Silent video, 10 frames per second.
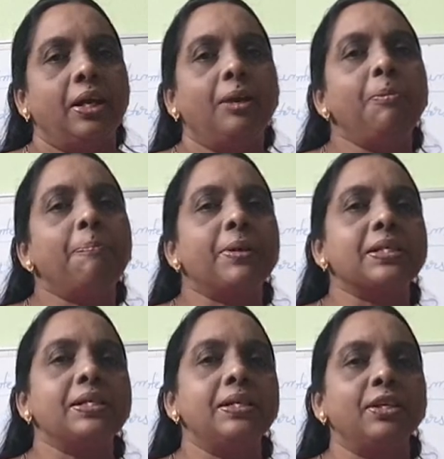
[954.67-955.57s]
will be
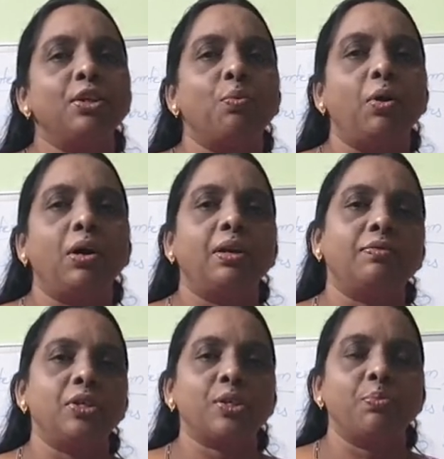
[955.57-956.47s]
present in the wall
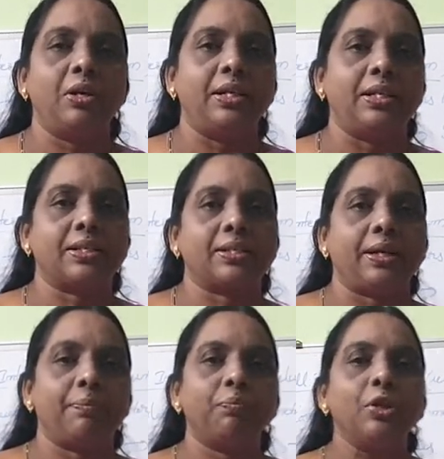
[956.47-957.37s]
of the small
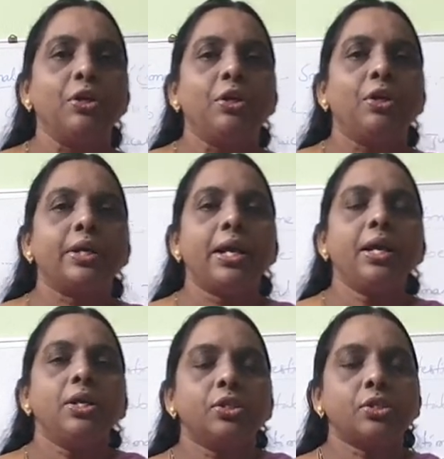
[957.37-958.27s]
intestine.
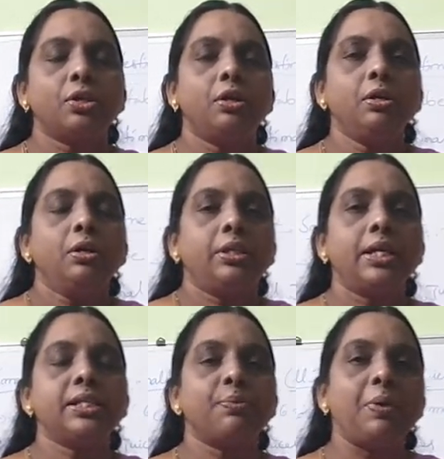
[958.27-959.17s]
Okay, so
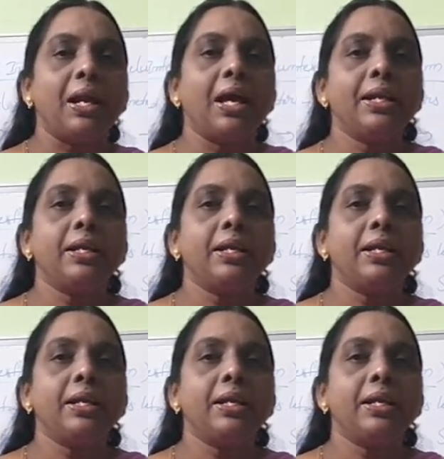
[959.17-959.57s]
this villi